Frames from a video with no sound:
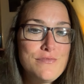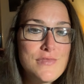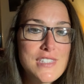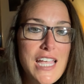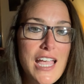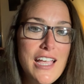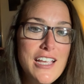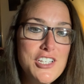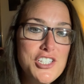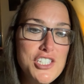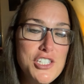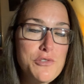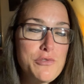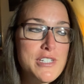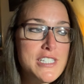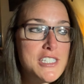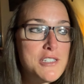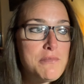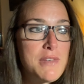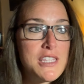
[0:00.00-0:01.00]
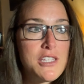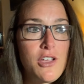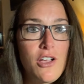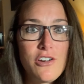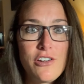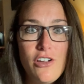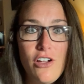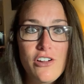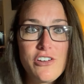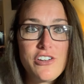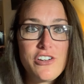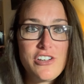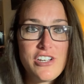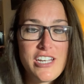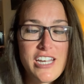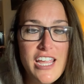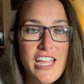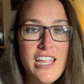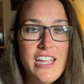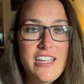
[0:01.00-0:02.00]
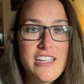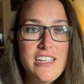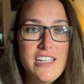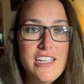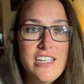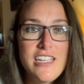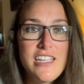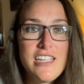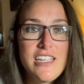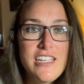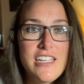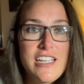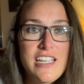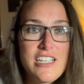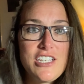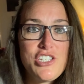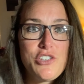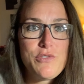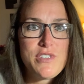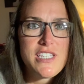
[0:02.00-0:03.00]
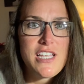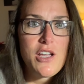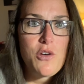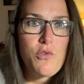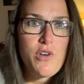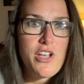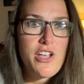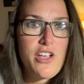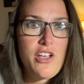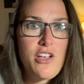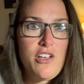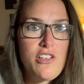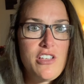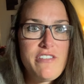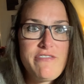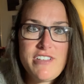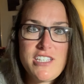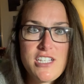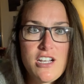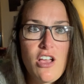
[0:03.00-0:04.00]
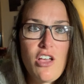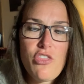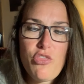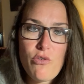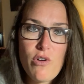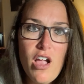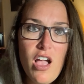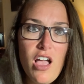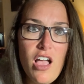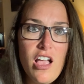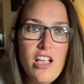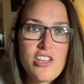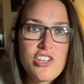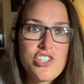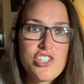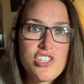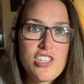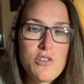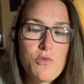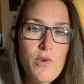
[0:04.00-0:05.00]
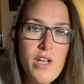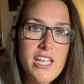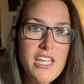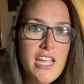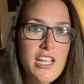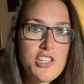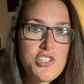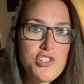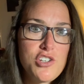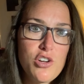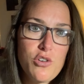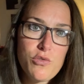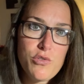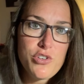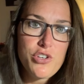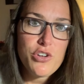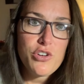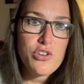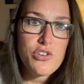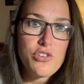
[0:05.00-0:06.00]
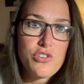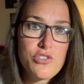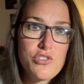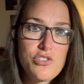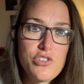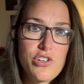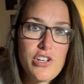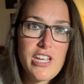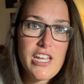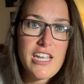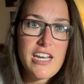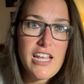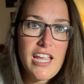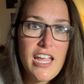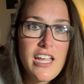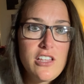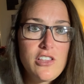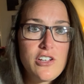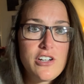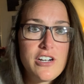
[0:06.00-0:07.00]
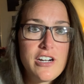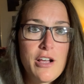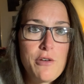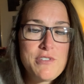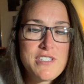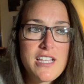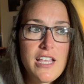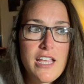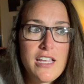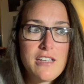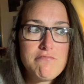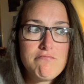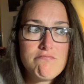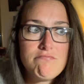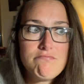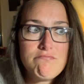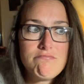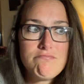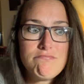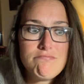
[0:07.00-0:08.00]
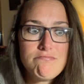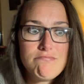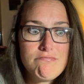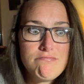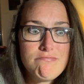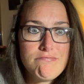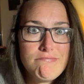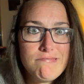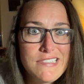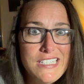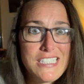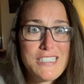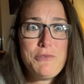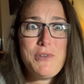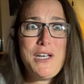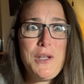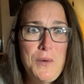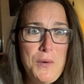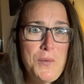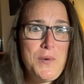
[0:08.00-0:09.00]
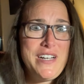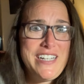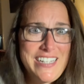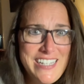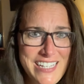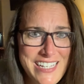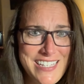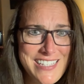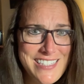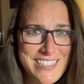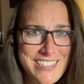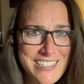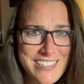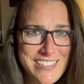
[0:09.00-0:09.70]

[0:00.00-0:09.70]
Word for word: I actually went to my lung doctor today and she was like, well, if it's not thrush, then why can't you go on your inhaler? And I was like, because we don't know what it is.